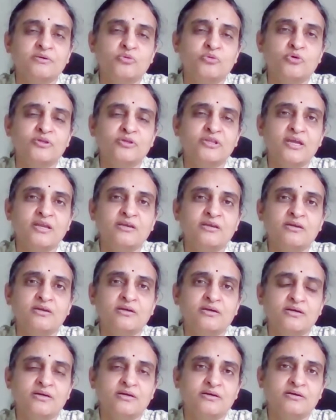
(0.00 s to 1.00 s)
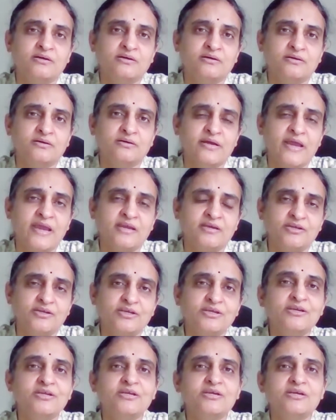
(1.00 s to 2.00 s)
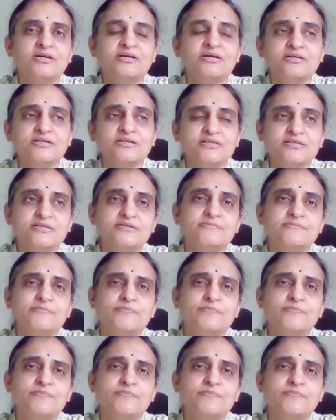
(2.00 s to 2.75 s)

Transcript: more than 18 years.